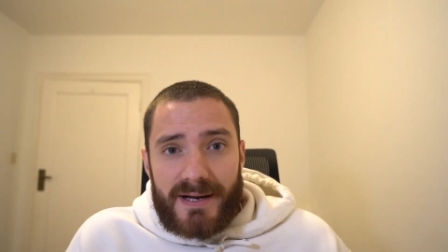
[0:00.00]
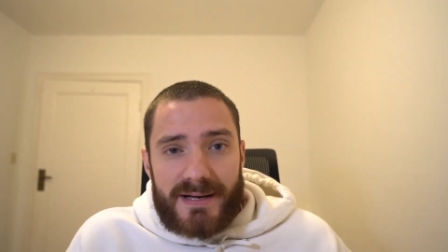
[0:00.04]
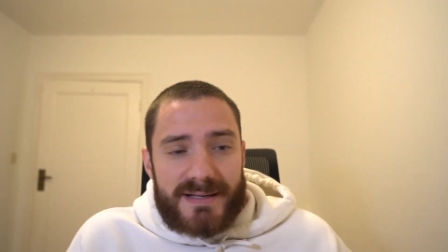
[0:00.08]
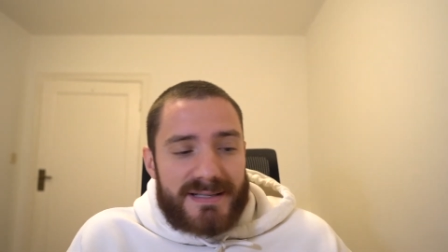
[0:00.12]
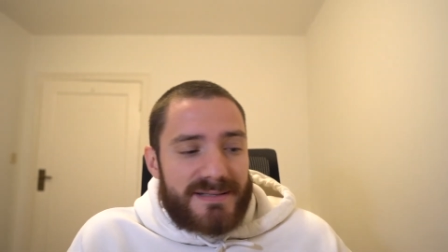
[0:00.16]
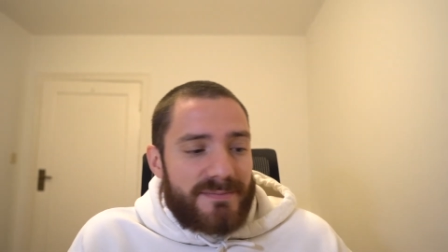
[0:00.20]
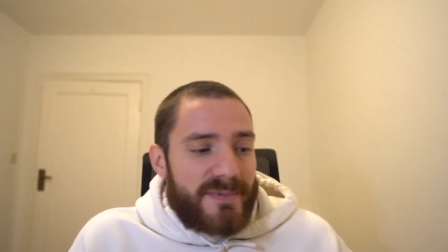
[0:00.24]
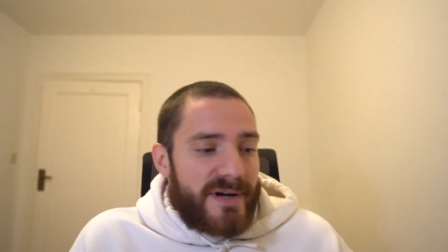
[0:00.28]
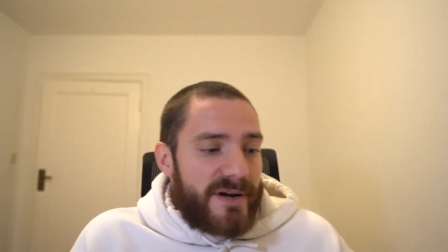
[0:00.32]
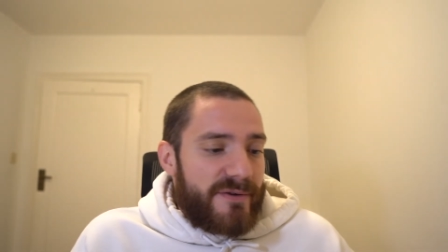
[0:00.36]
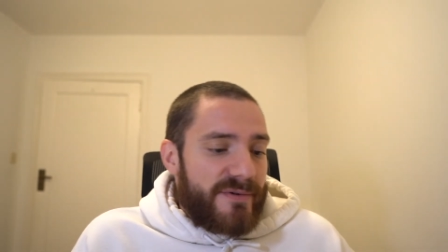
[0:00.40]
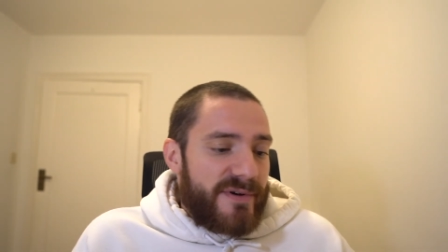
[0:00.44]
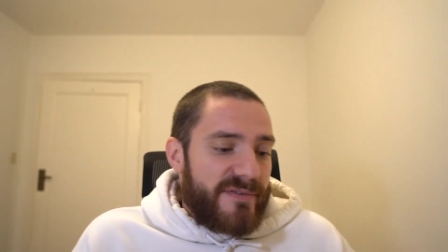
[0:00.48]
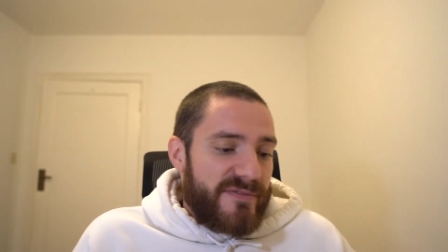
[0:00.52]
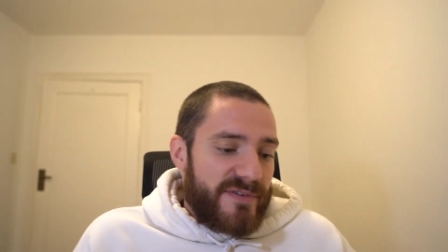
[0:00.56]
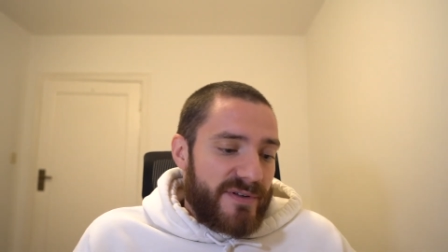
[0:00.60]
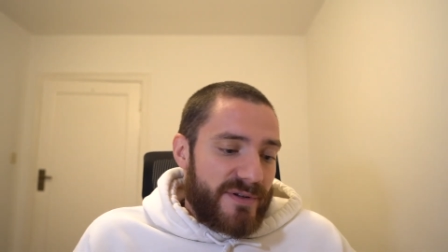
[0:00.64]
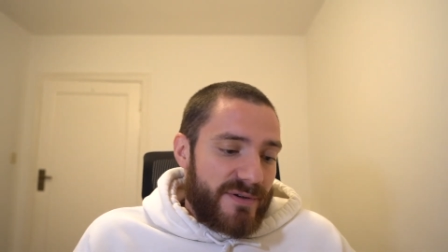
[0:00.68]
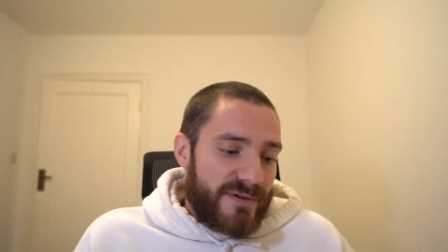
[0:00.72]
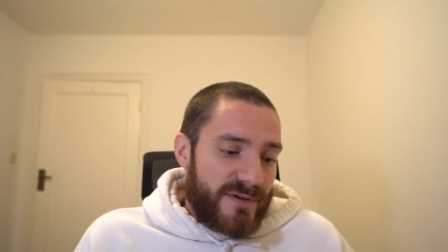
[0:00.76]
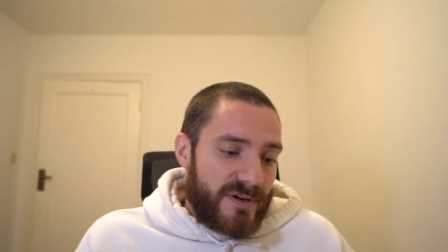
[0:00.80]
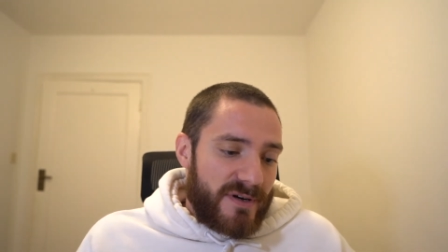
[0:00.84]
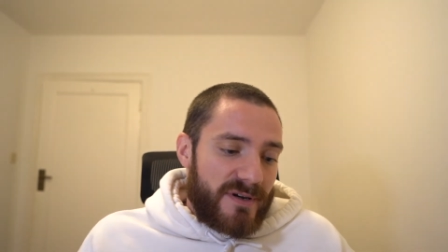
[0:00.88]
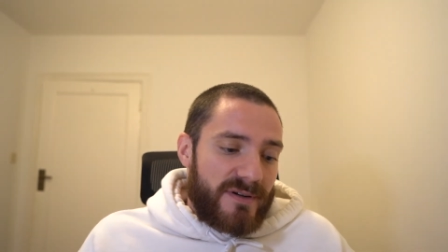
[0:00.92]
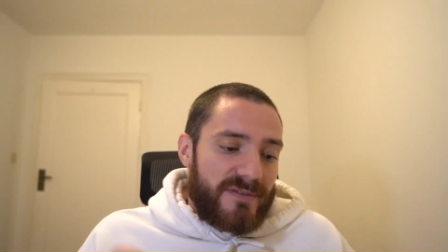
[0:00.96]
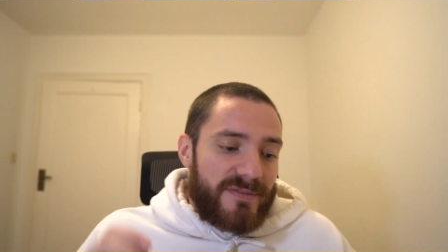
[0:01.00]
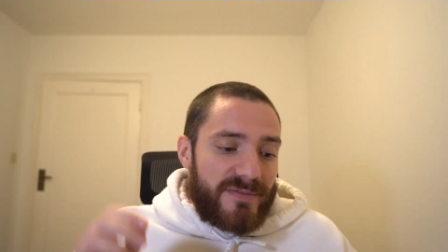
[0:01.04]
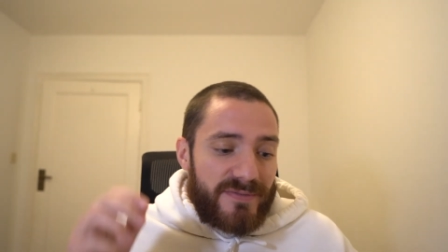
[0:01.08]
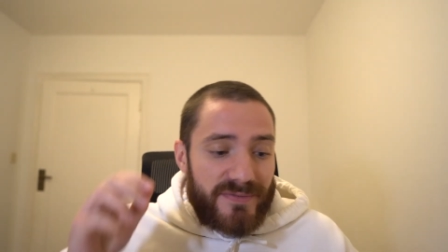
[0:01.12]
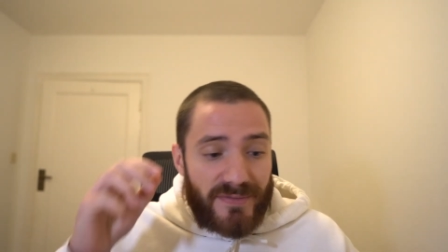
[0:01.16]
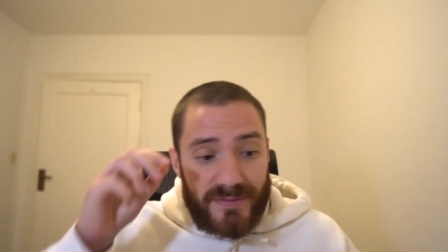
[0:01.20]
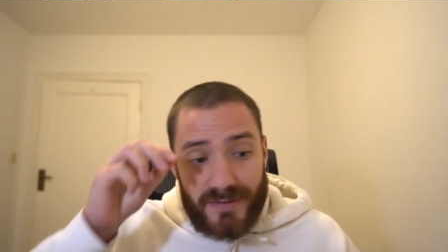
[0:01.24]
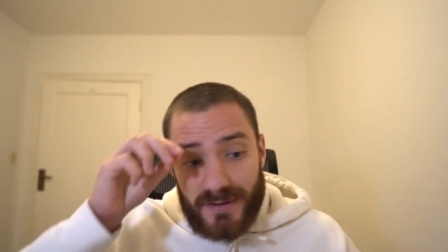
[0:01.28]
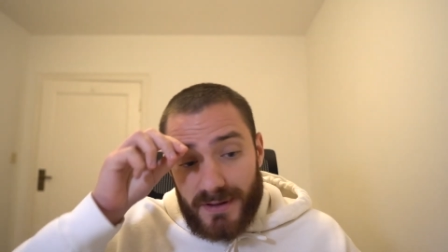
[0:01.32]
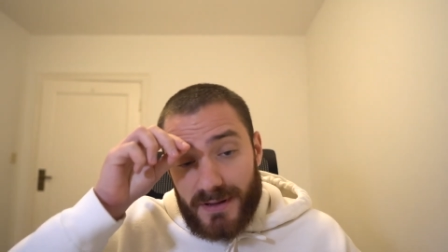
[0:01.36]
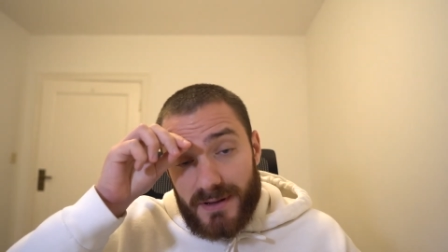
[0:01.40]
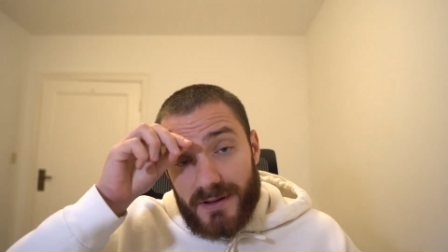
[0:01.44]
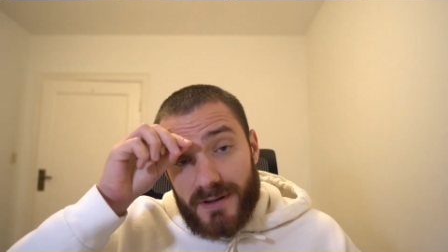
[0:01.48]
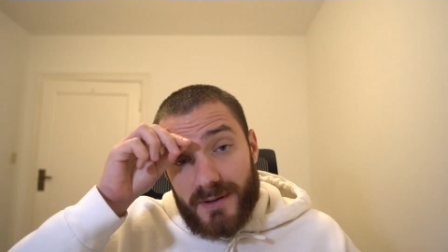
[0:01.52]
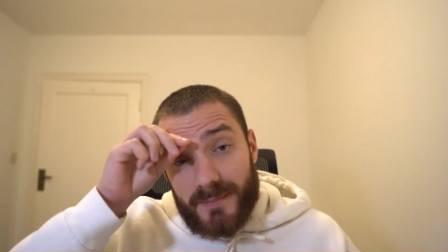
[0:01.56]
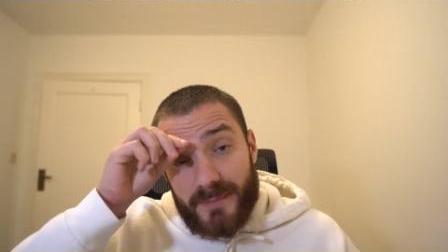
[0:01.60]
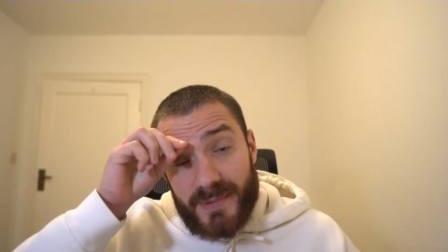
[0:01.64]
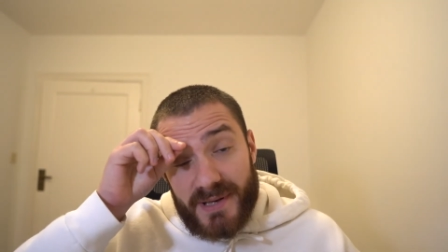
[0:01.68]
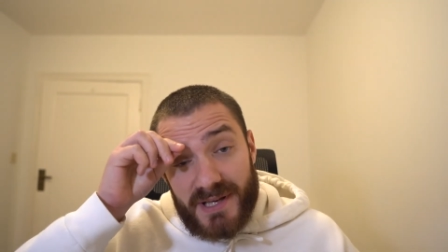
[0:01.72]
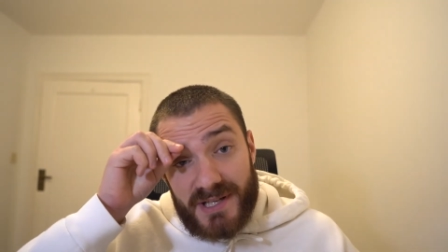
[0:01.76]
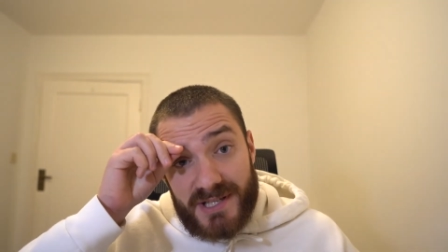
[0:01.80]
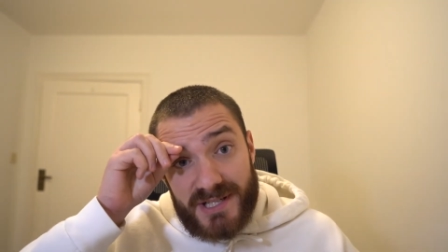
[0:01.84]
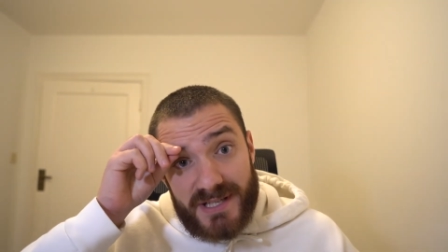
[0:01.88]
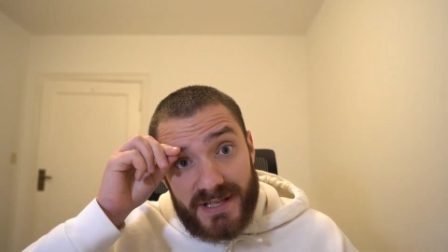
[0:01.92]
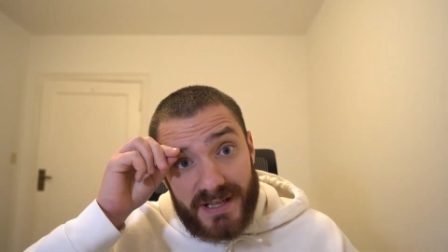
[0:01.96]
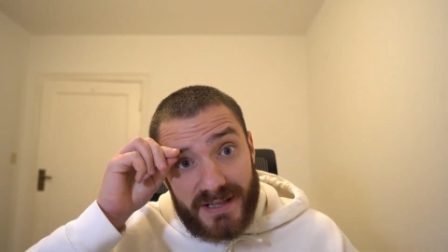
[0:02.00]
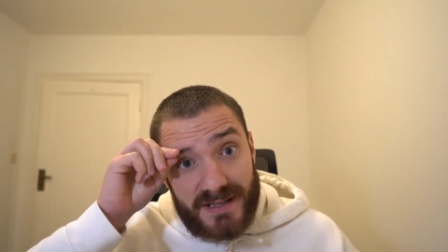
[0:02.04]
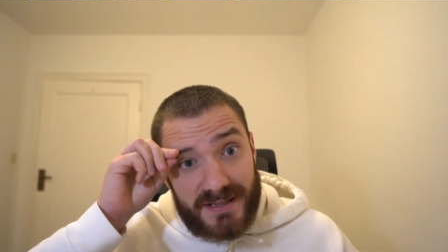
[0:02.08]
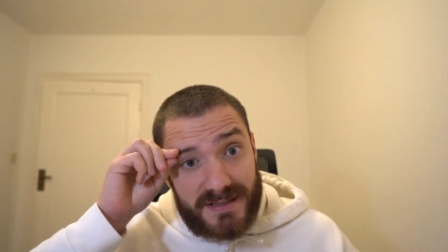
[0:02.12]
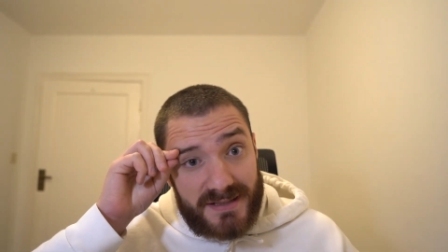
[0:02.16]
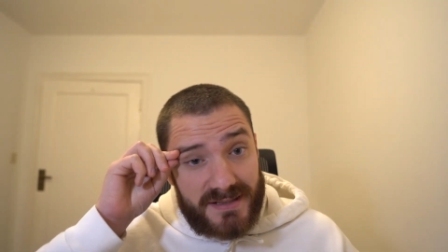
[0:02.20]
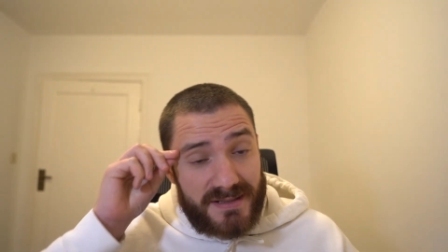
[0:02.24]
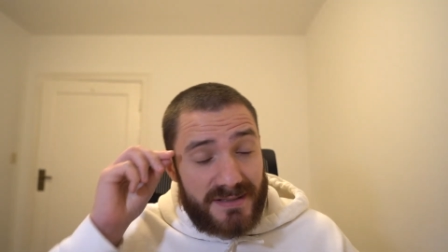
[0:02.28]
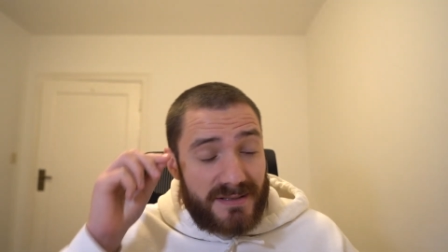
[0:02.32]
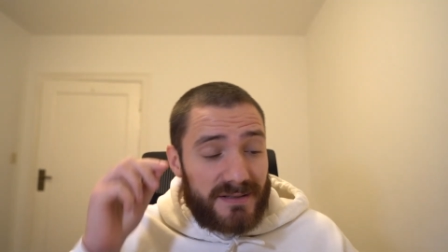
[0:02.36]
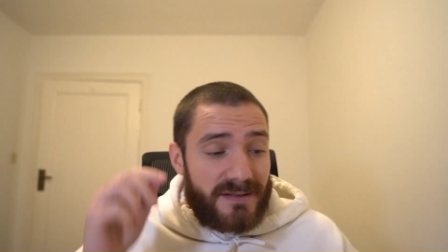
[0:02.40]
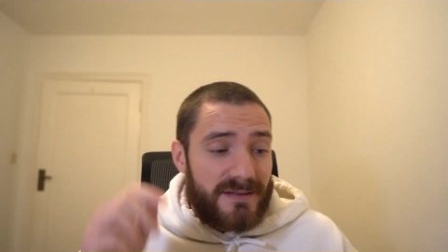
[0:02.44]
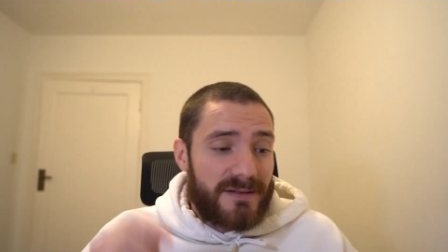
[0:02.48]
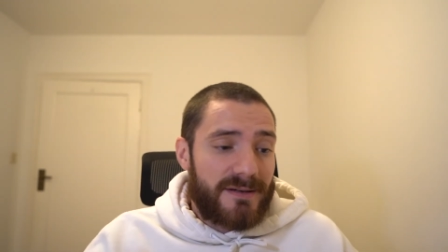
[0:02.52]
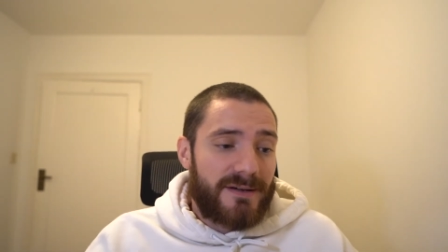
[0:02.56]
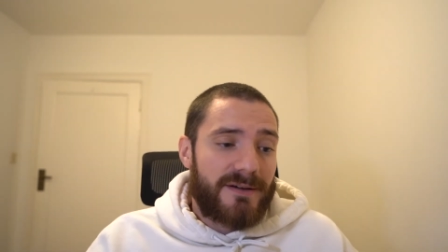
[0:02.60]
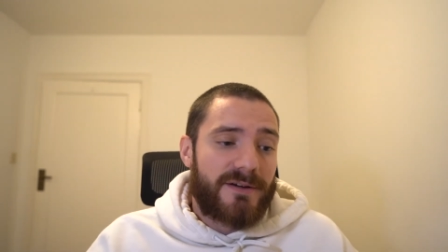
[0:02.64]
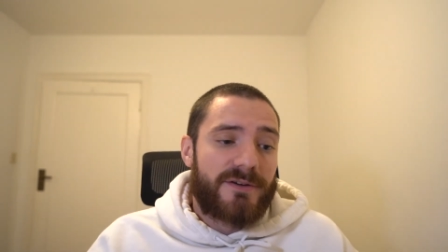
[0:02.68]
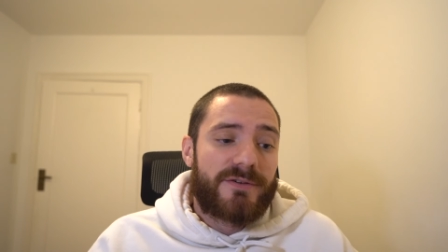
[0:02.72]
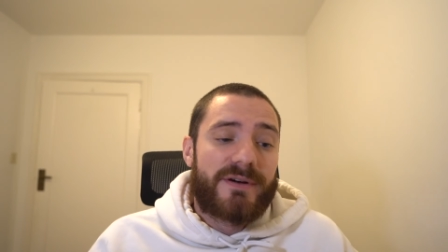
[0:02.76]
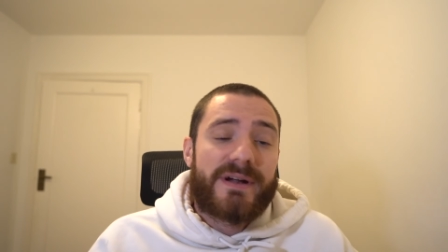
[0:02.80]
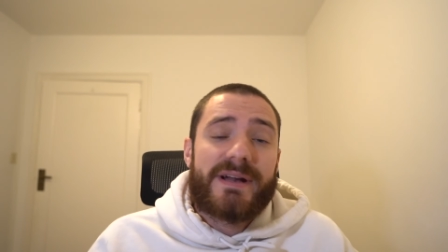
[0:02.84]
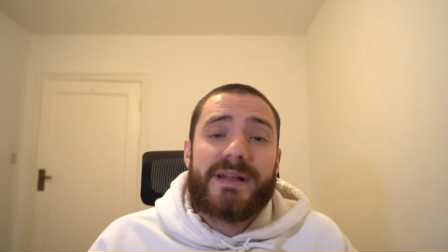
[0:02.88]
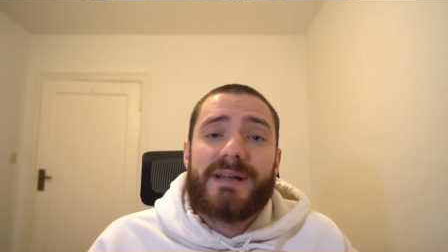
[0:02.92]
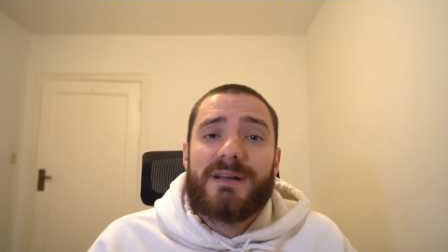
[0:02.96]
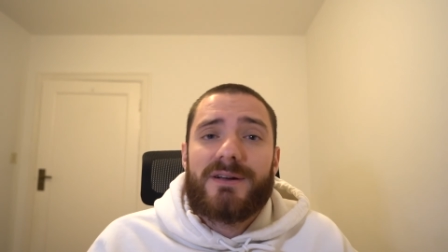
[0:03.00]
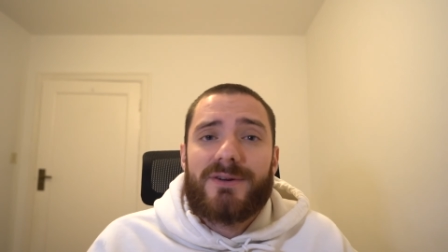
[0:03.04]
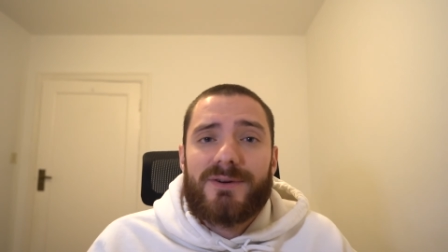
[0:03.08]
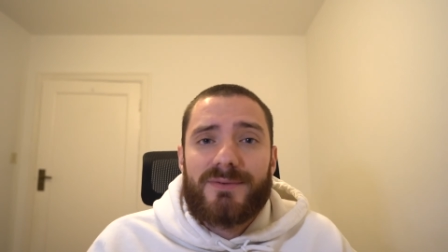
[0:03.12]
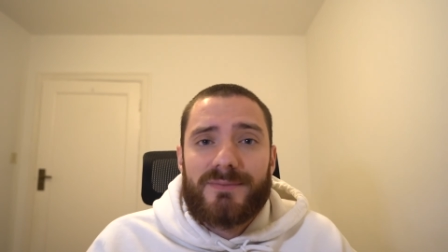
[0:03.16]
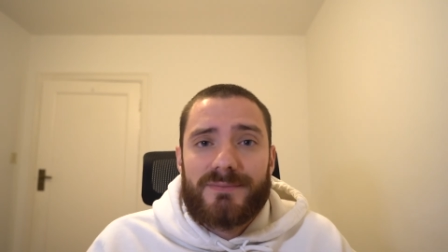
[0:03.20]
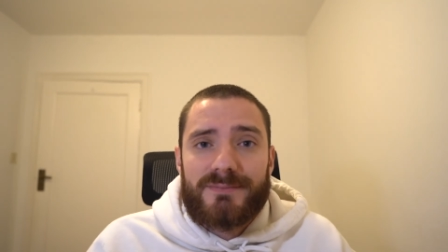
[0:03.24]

is my review of PGX grading